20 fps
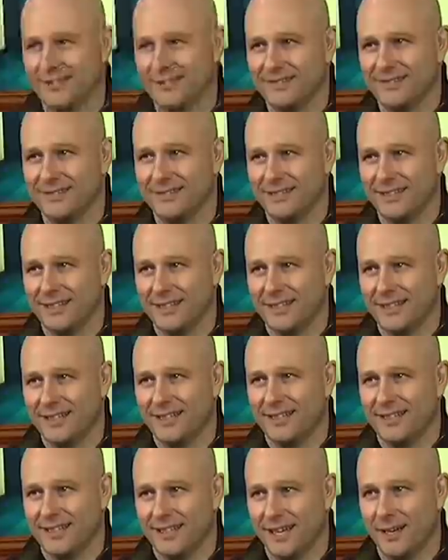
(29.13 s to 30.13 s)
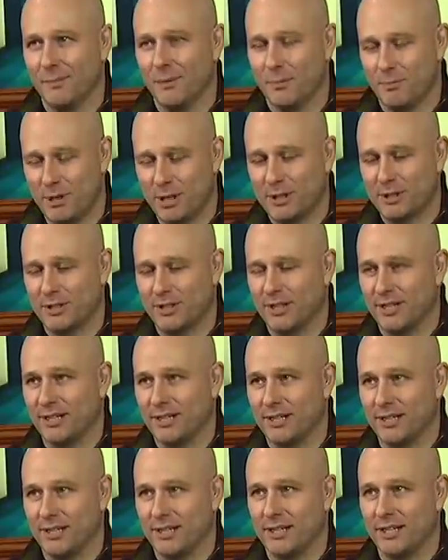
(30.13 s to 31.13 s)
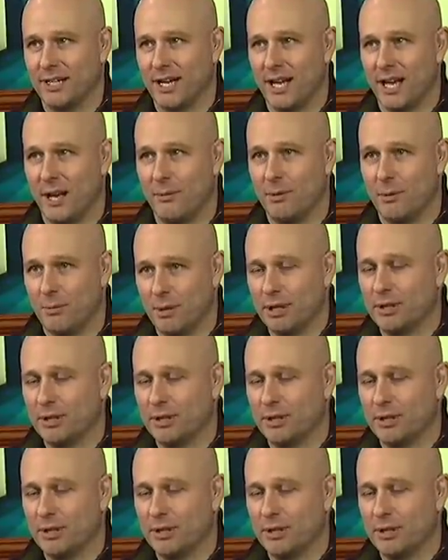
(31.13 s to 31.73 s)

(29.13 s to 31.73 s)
wear your your your you're big, going skins in the house. I'm a